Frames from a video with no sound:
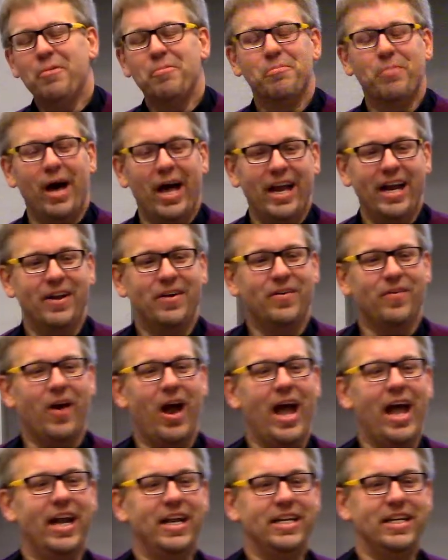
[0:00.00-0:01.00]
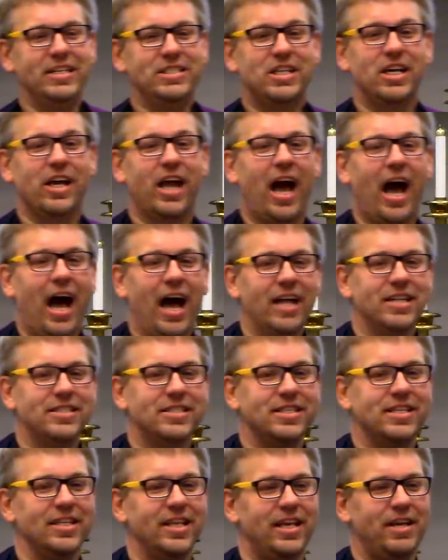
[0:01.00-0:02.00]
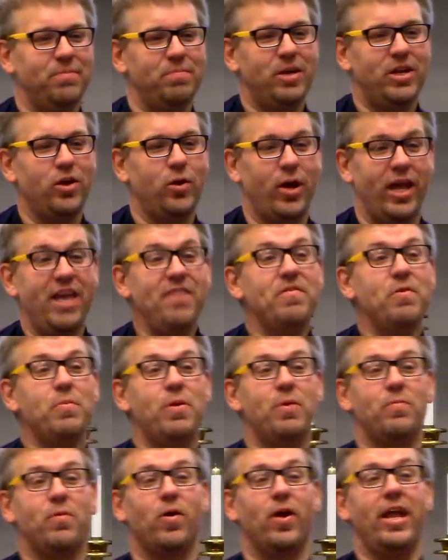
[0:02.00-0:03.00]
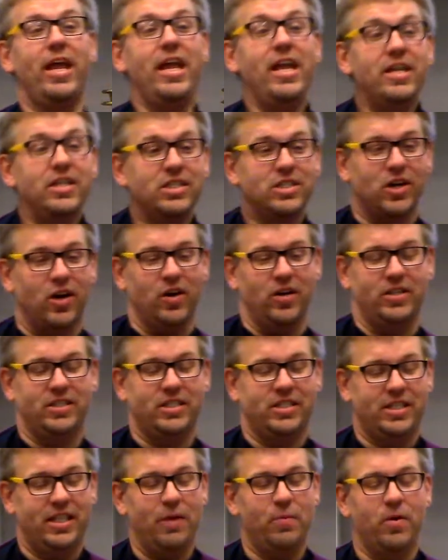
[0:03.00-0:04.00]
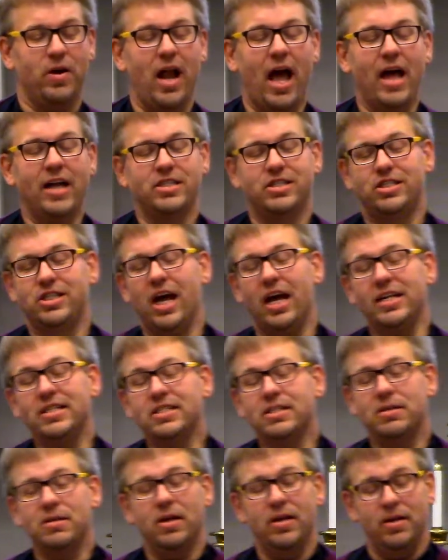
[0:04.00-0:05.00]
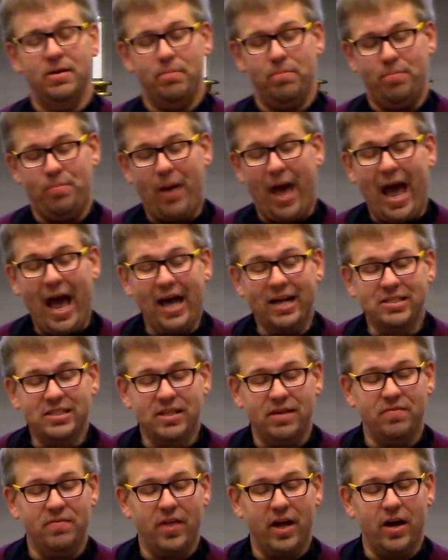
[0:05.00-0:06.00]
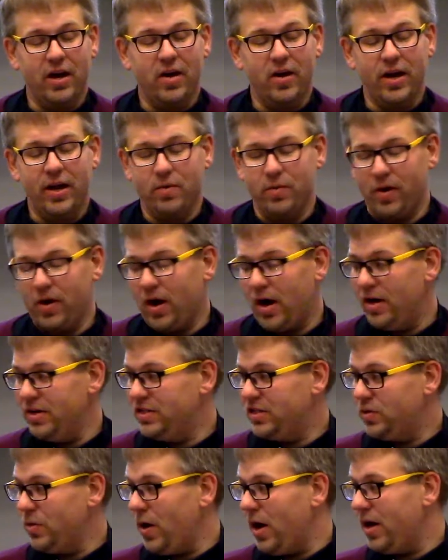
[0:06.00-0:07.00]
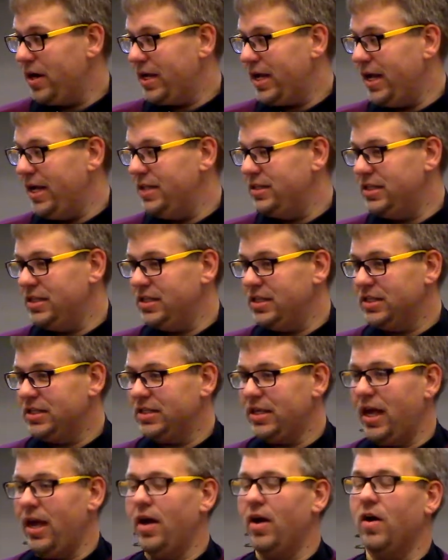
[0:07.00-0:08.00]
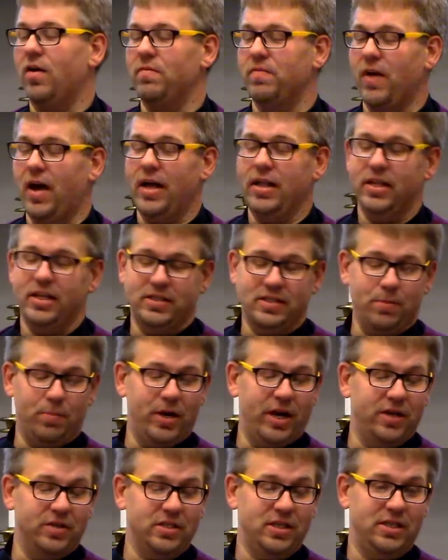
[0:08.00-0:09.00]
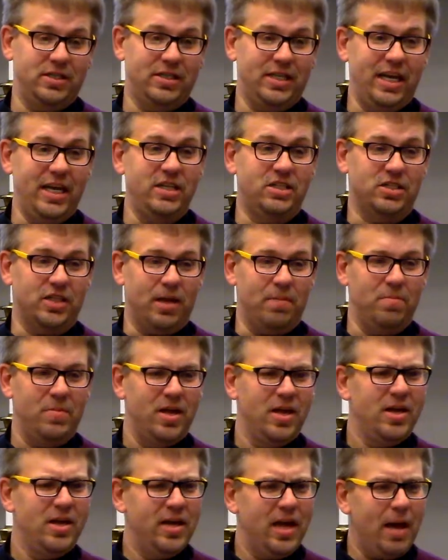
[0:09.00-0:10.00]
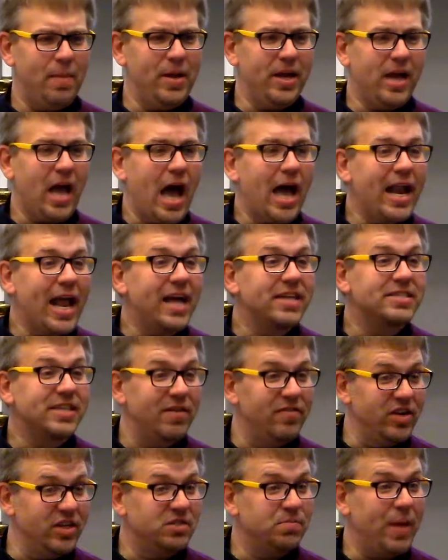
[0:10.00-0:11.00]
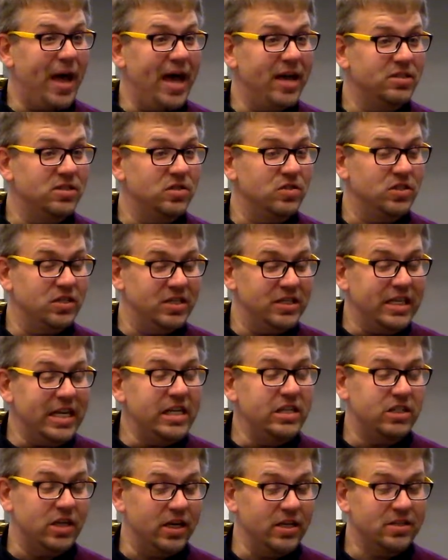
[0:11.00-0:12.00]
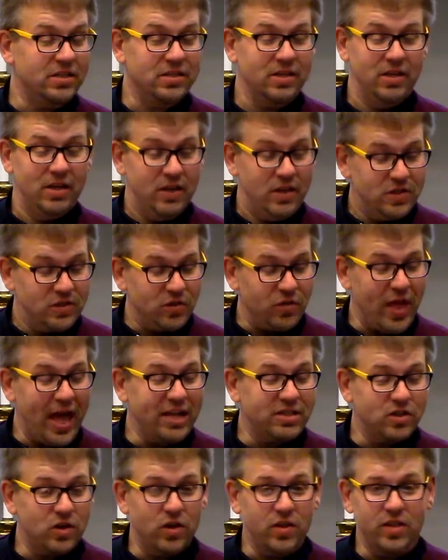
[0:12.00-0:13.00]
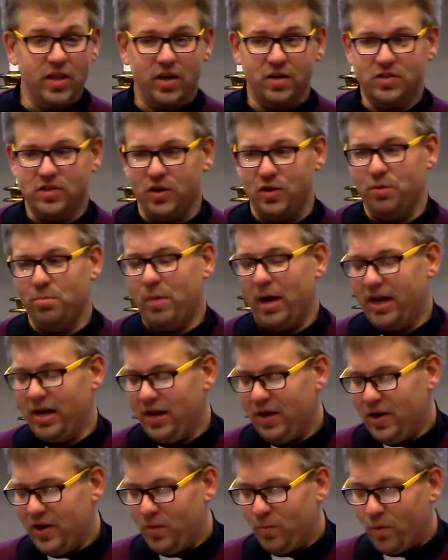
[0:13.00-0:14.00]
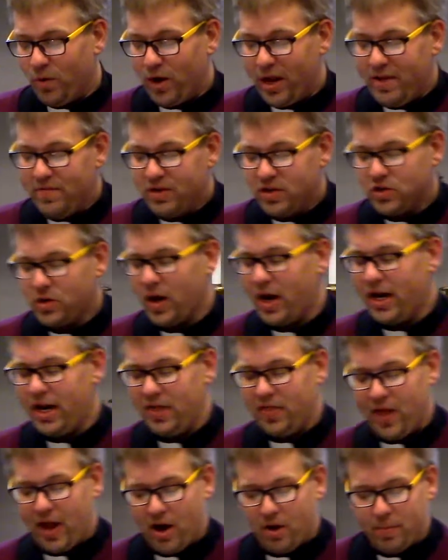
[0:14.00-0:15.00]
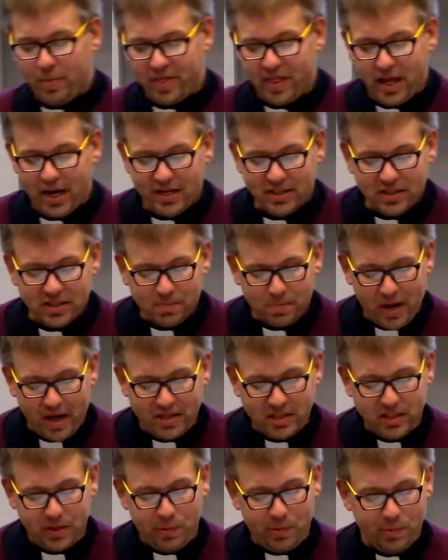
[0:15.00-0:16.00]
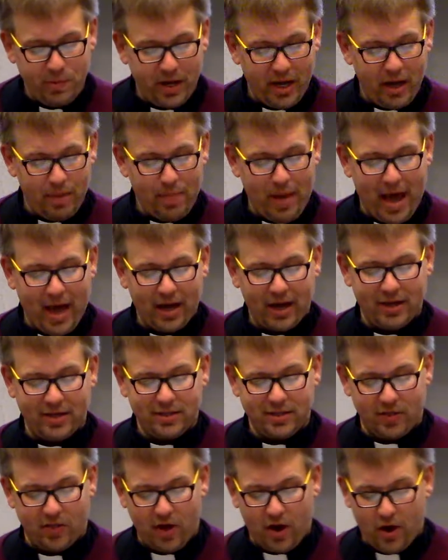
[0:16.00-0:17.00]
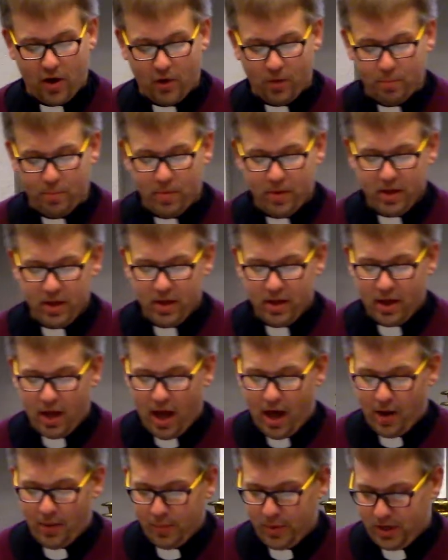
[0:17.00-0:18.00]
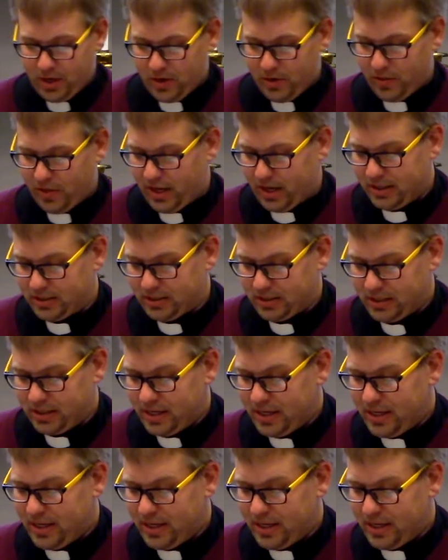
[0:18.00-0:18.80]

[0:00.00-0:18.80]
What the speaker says: But, right, to constantly be doing, even when we're in church, that we're not just passive there in regards to our kids and just say, oh, finally someone else can teach them. I mean, God has given us pastors to teach us, so that's good there too, but we're even training there, but then especially when we get back into the home, we do this.